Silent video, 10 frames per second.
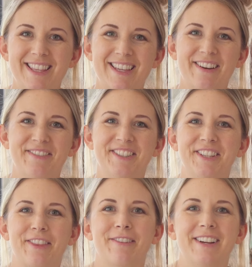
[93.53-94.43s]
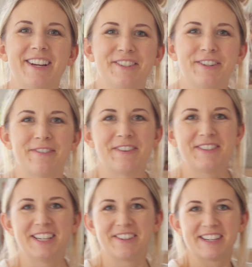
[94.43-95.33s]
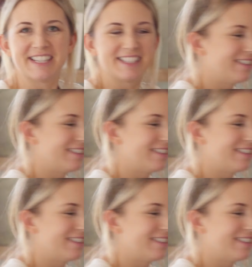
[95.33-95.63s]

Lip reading: the oven to 350 degrees.